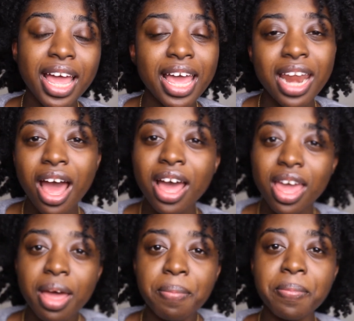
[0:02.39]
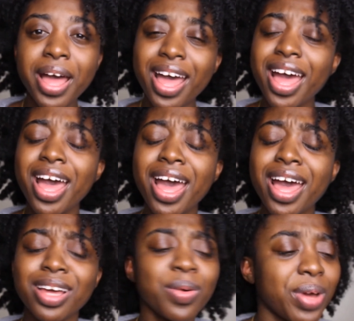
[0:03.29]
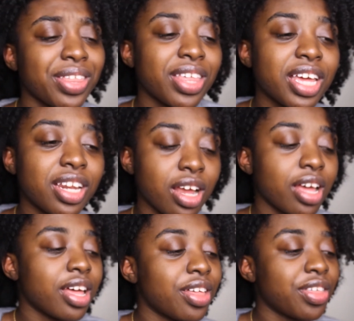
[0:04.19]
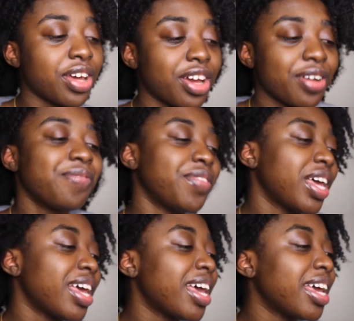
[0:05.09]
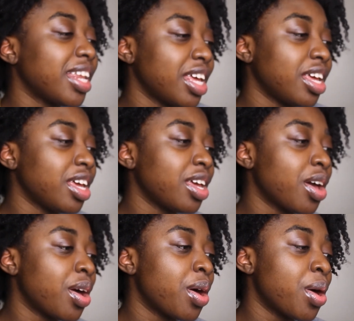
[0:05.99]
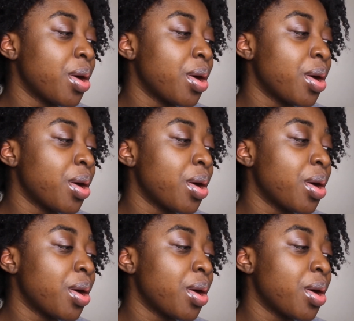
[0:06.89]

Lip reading: and I am back with another video.